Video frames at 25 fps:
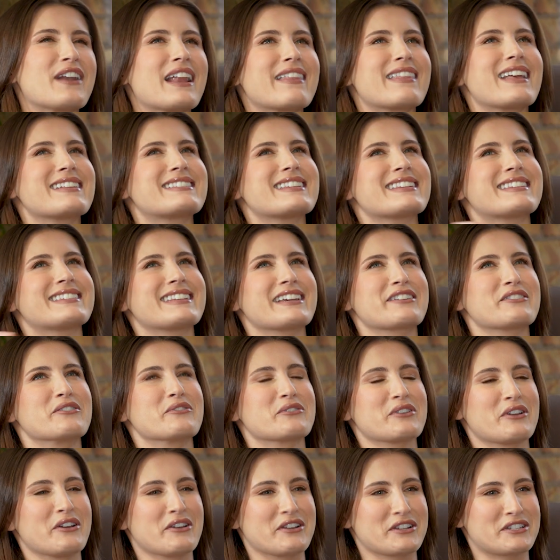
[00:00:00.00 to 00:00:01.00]
like that's a signal
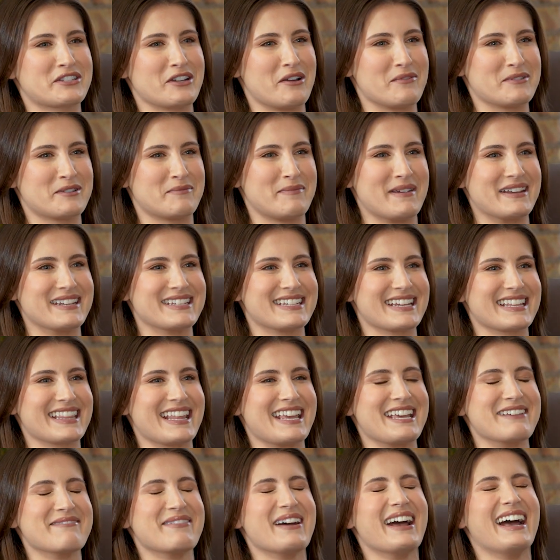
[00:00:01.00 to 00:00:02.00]
to her to stop spending
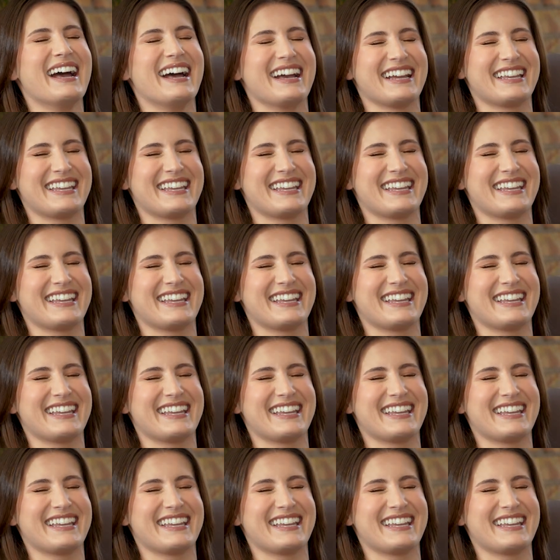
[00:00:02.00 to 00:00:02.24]
there.